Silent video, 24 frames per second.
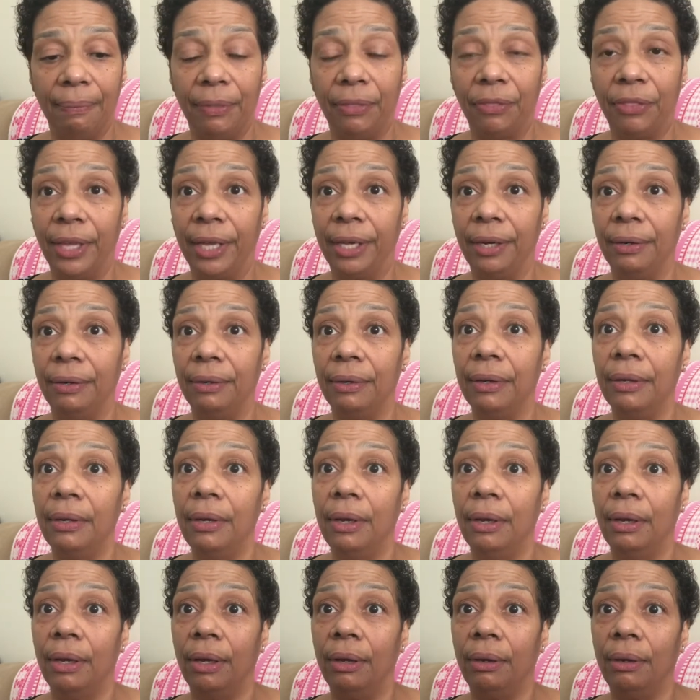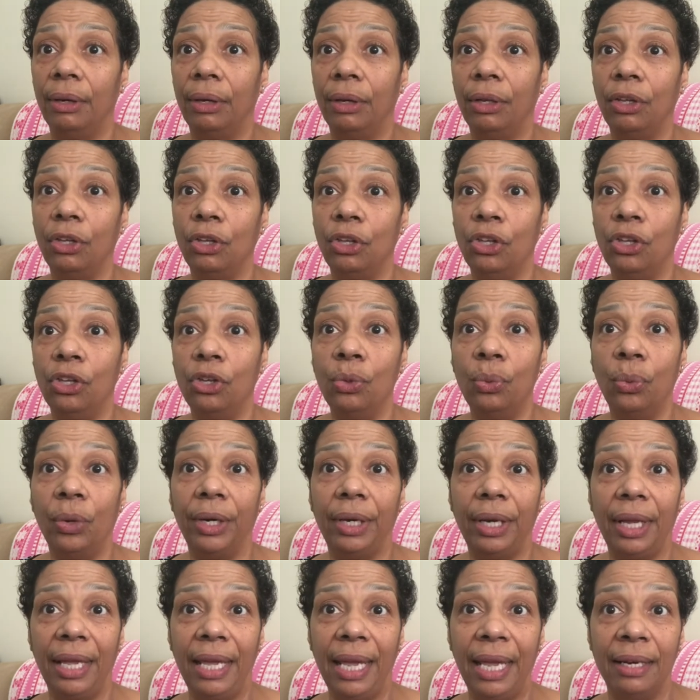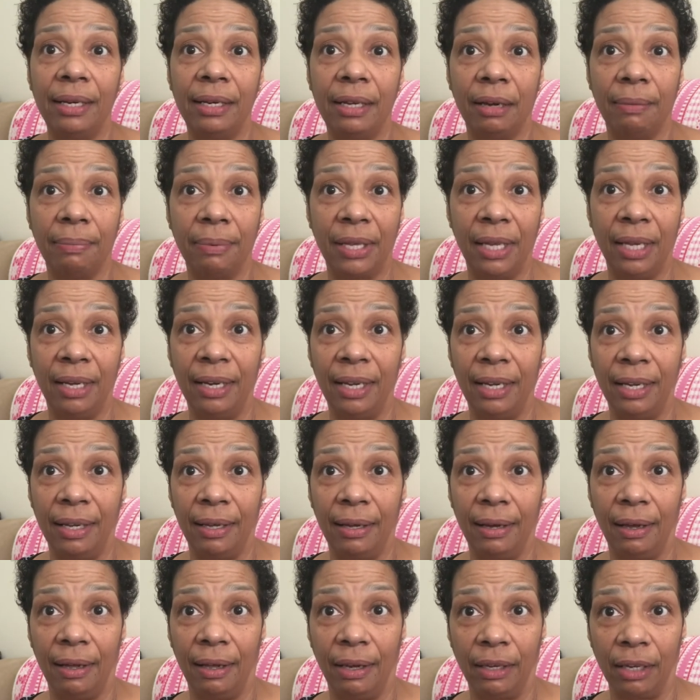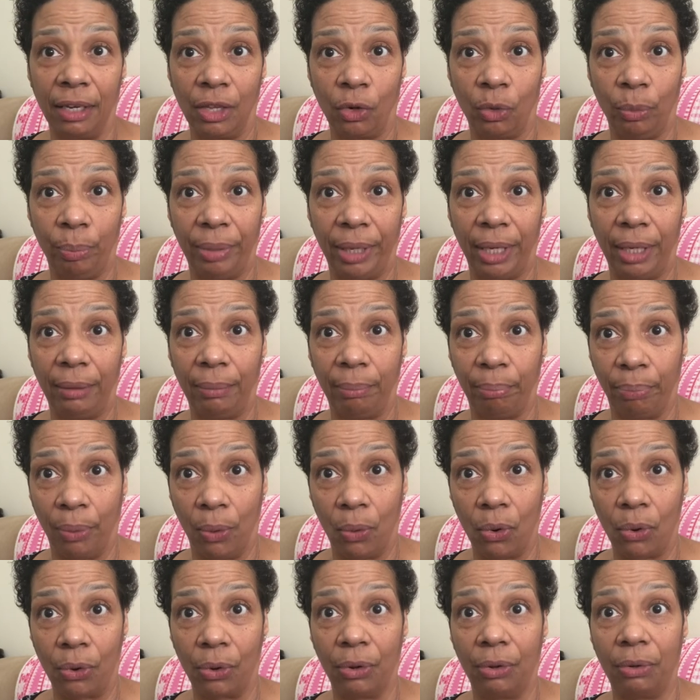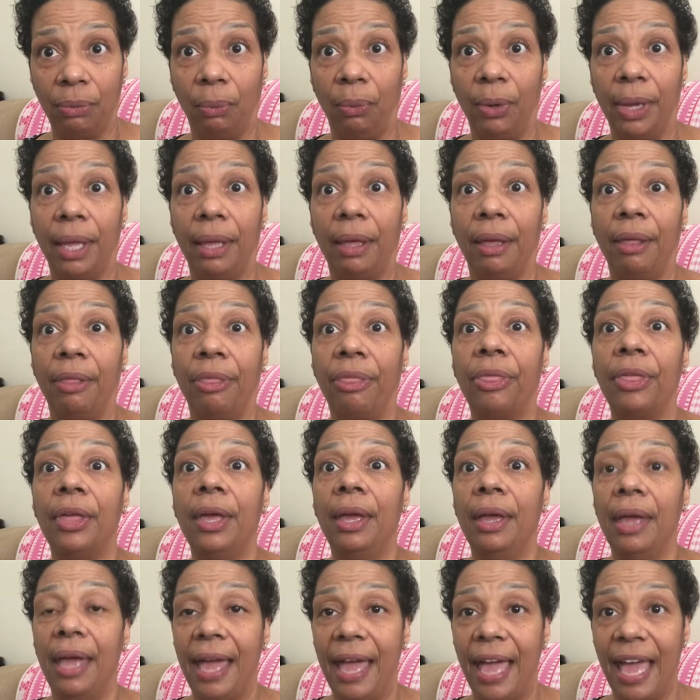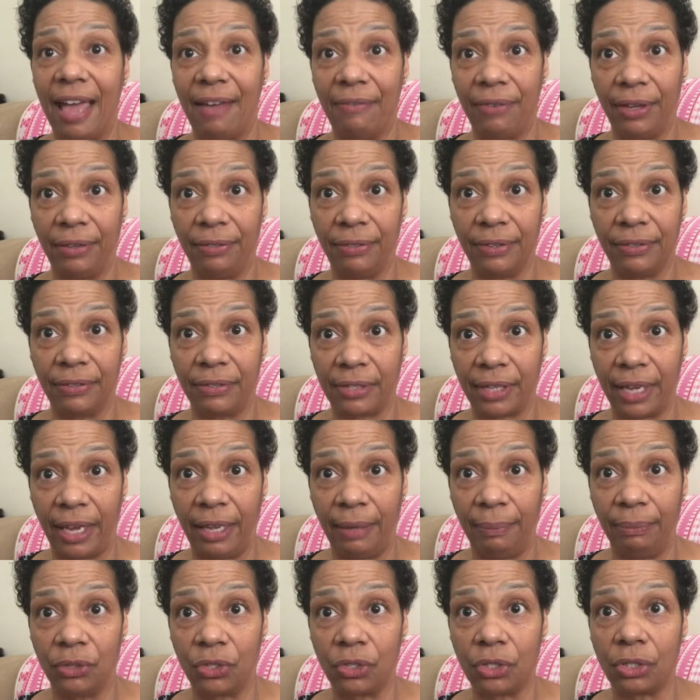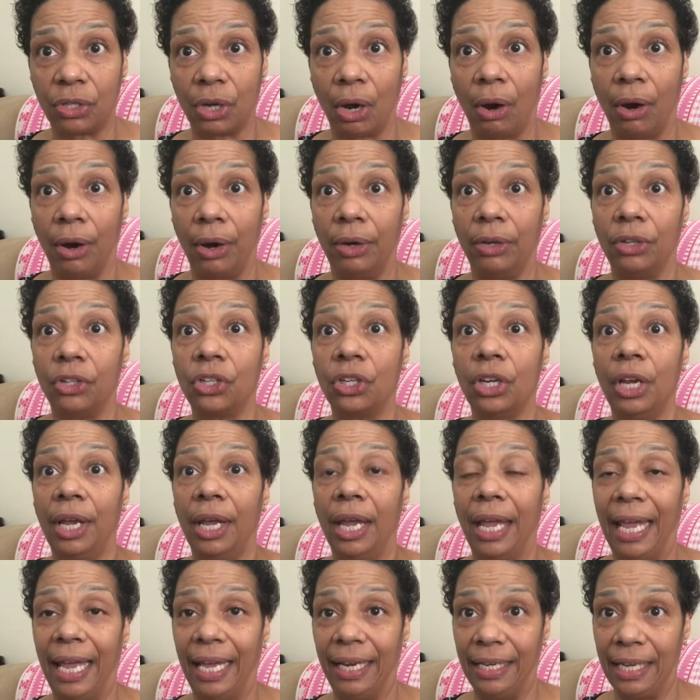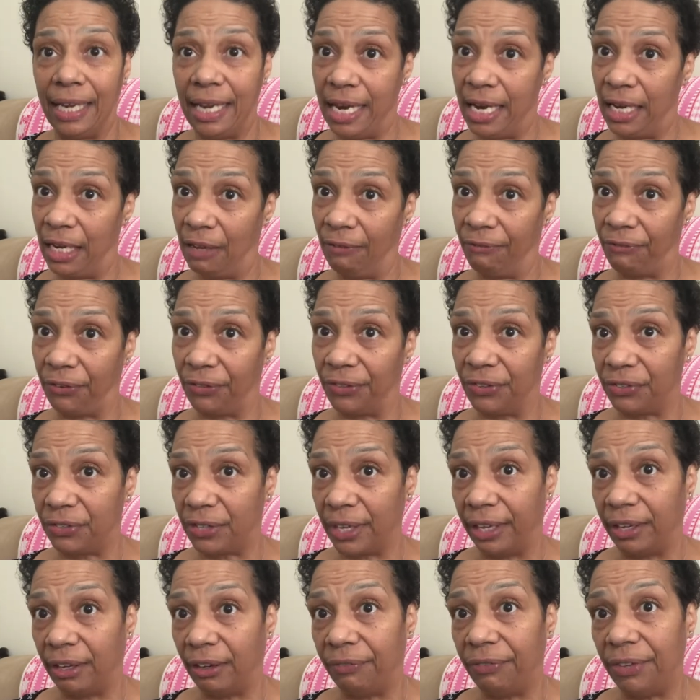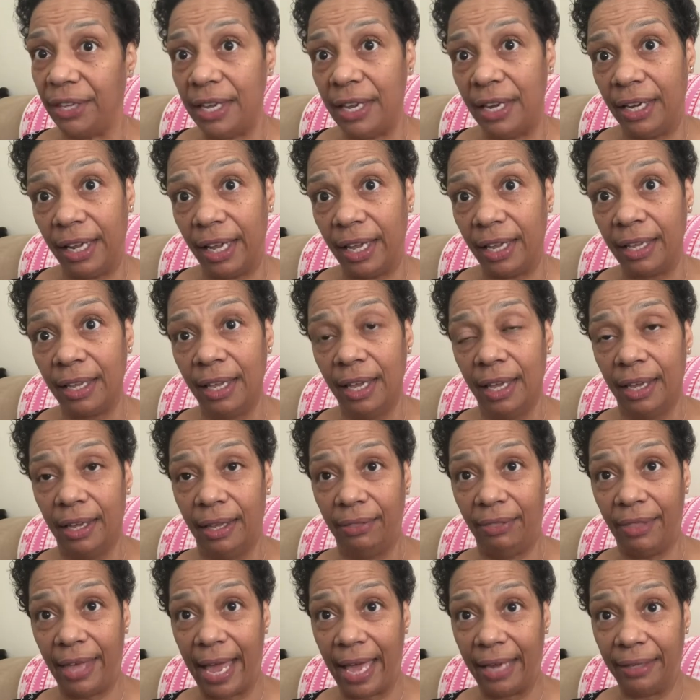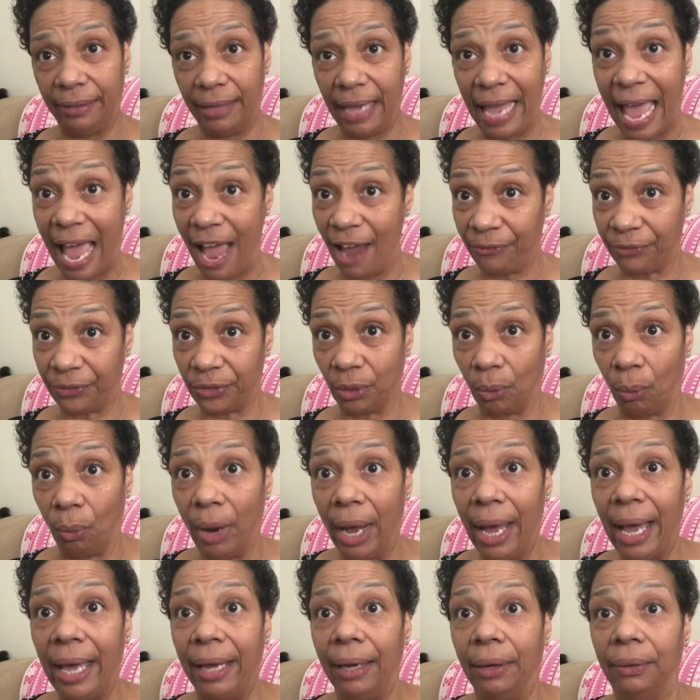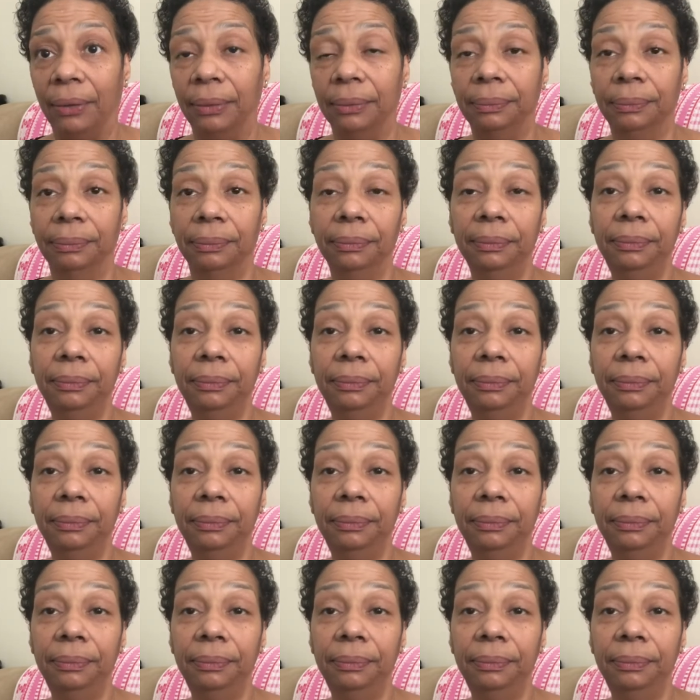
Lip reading: then you would end up getting a little bit bored with having the same starch and eating for the sake of eating. That after a while,